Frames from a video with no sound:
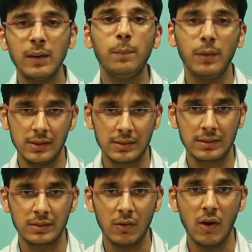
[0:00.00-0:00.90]
a
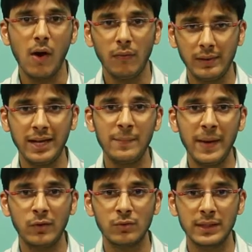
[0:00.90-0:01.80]
pulse of 10
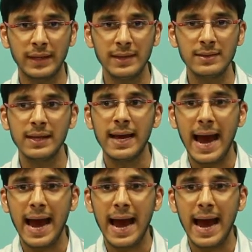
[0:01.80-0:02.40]
microseconds